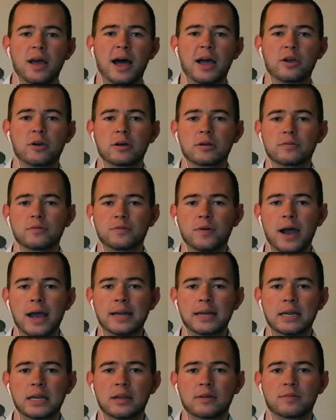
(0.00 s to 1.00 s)
I couldn't
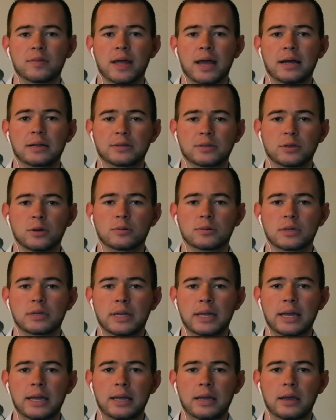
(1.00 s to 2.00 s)
find any of that, so
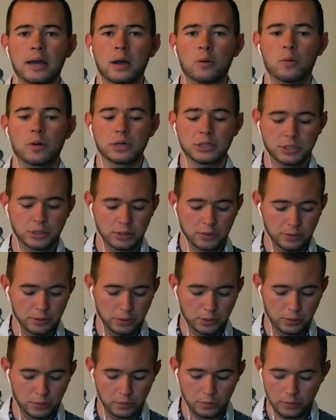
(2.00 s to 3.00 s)
today I want to show
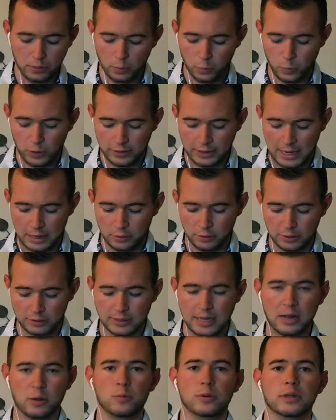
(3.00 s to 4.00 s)
you what that
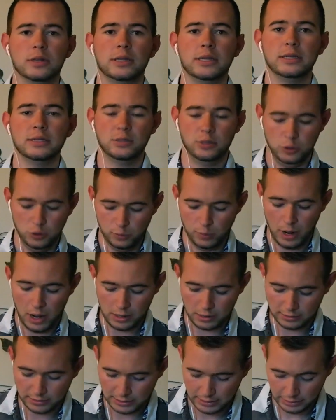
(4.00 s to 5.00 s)
looks like with these two
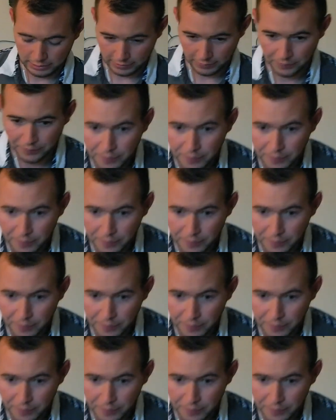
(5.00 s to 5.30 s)
models here.